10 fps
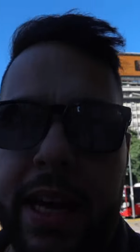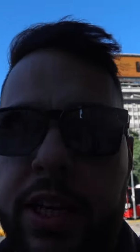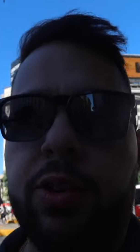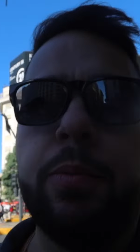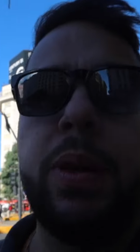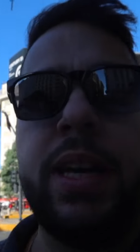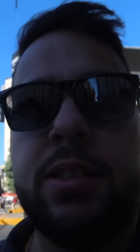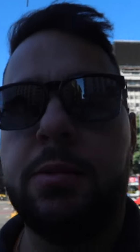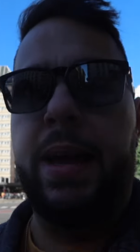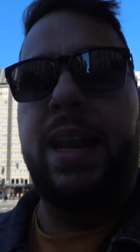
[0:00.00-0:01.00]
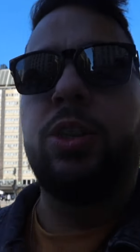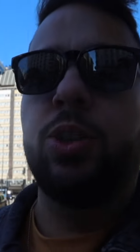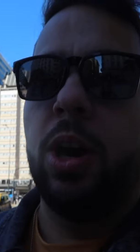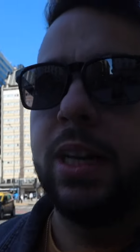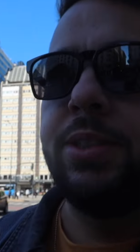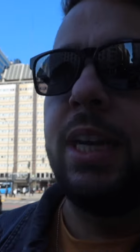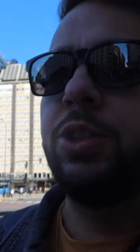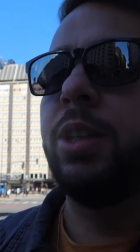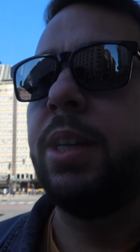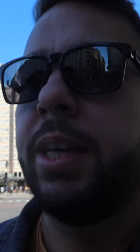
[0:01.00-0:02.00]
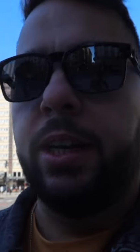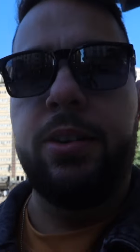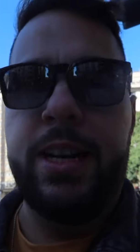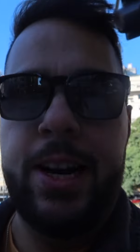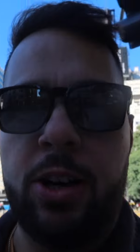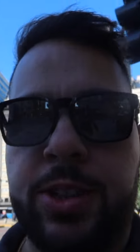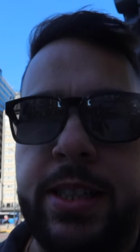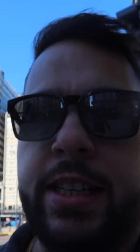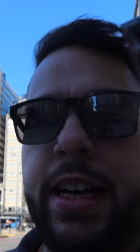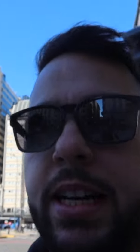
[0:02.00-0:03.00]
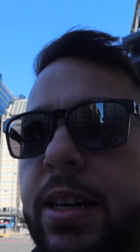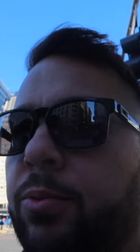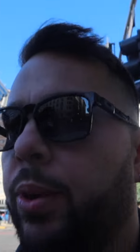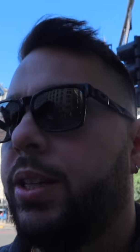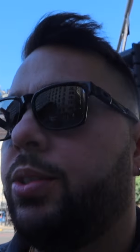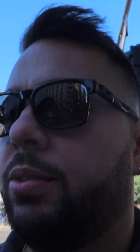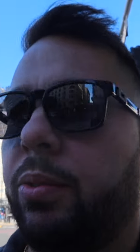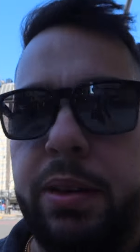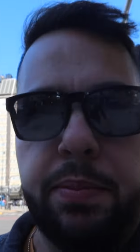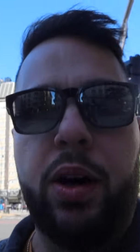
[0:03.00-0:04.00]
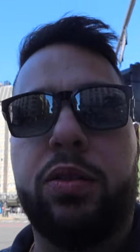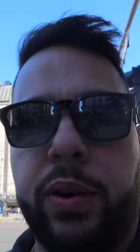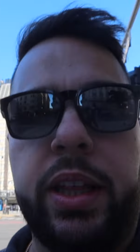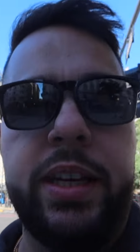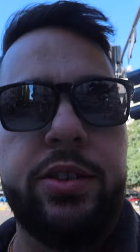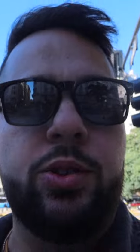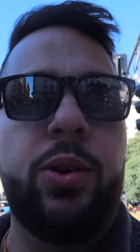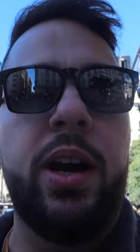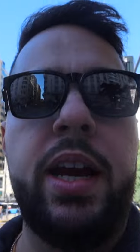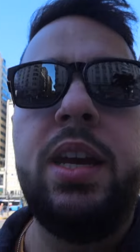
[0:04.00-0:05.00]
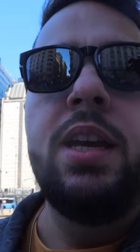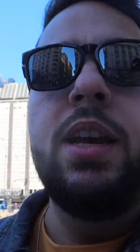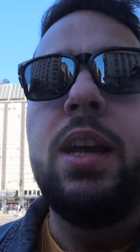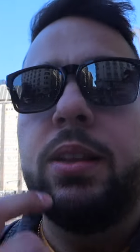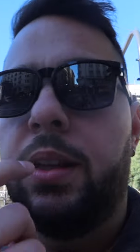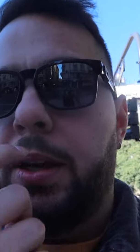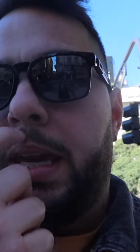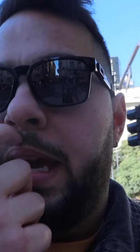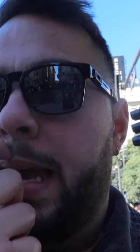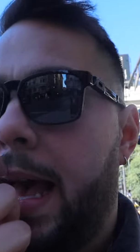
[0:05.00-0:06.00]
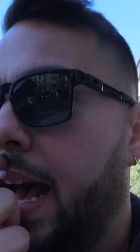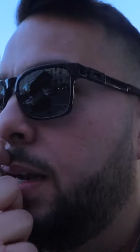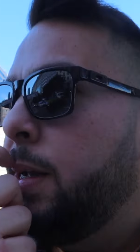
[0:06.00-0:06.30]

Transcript: like European Spanish architecture here in Argentina, which we both really enjoy looking at.